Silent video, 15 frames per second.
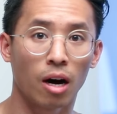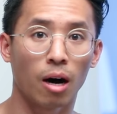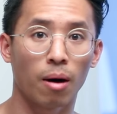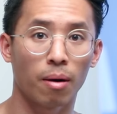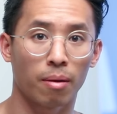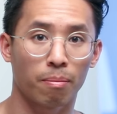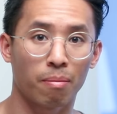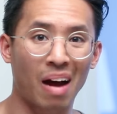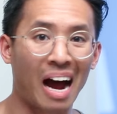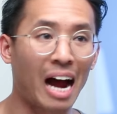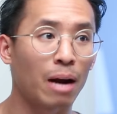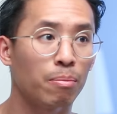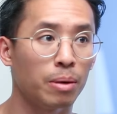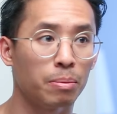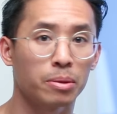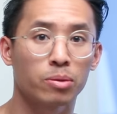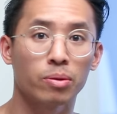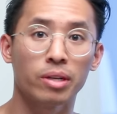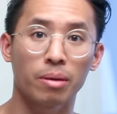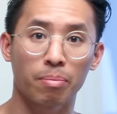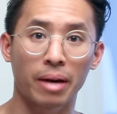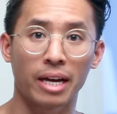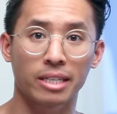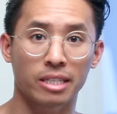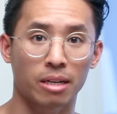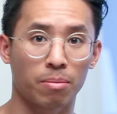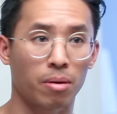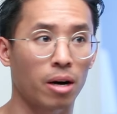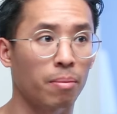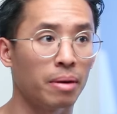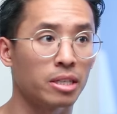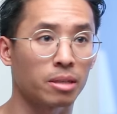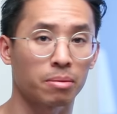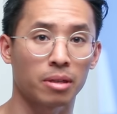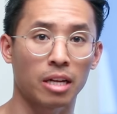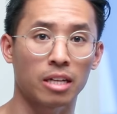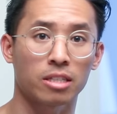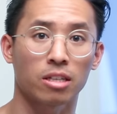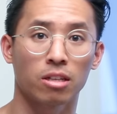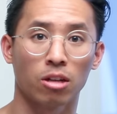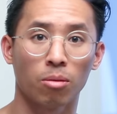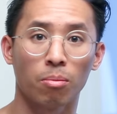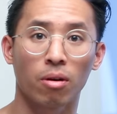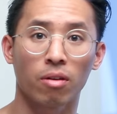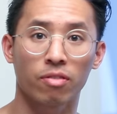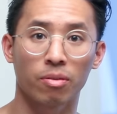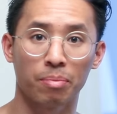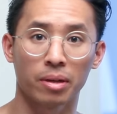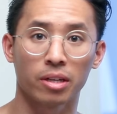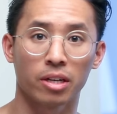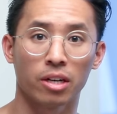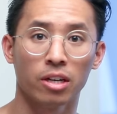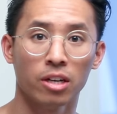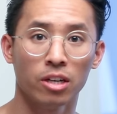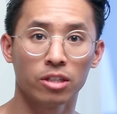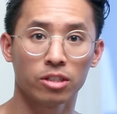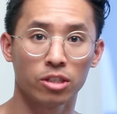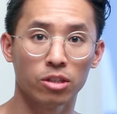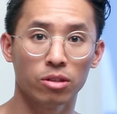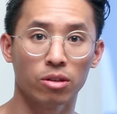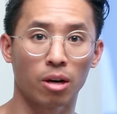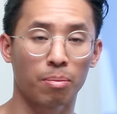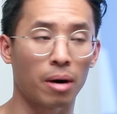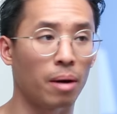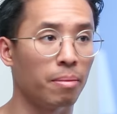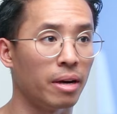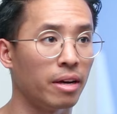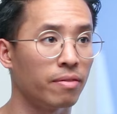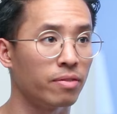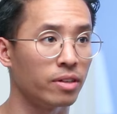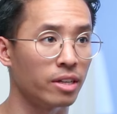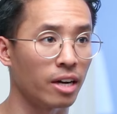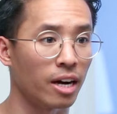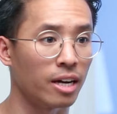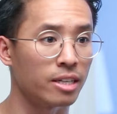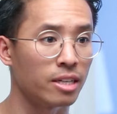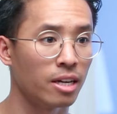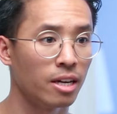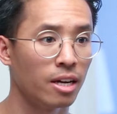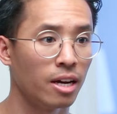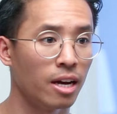a hybrid between a paste and a pomade something that's a little more familiar to a pomade for you guys